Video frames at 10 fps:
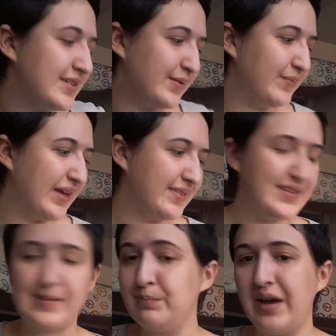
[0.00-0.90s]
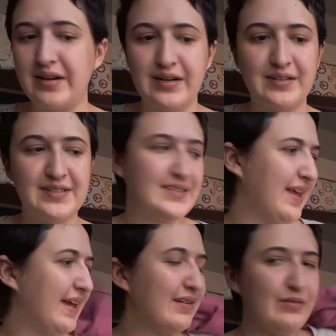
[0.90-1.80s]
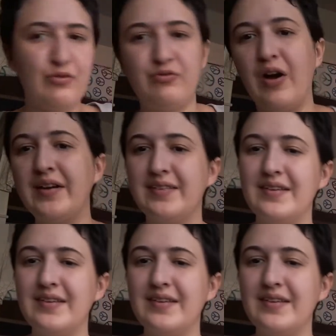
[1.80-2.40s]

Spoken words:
to make this better, to say fuck